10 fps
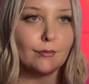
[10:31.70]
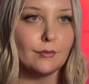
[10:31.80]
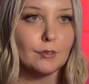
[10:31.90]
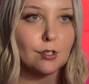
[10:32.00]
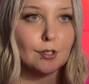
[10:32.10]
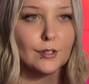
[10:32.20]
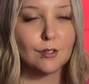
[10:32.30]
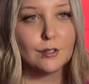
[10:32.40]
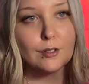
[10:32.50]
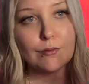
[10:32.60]
and
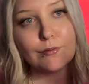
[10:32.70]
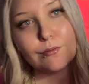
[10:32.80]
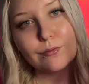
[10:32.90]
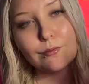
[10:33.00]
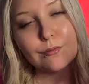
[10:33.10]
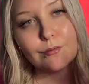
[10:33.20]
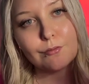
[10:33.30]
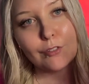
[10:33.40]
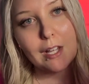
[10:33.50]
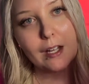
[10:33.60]
just
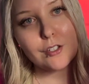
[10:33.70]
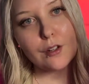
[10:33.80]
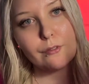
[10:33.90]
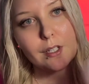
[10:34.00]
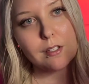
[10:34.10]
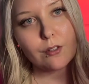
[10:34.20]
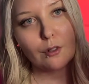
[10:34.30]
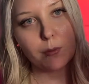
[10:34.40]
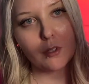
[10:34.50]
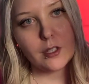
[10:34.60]
relax your face
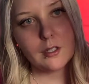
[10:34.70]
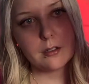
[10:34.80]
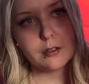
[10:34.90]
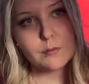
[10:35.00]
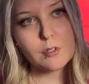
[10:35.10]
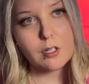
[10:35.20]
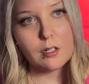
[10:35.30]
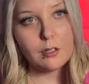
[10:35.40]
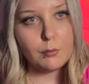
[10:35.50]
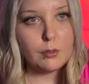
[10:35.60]
normally, and I'm just
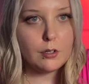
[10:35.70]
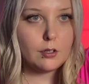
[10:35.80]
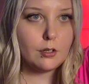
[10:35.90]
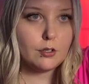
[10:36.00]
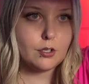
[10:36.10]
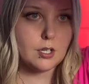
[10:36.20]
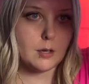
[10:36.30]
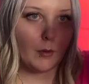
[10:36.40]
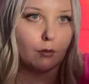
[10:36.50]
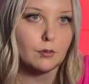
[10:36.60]
gonna put it on your
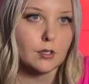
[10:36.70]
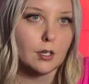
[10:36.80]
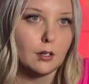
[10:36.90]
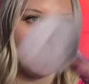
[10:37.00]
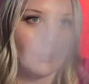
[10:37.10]
cheekbones here.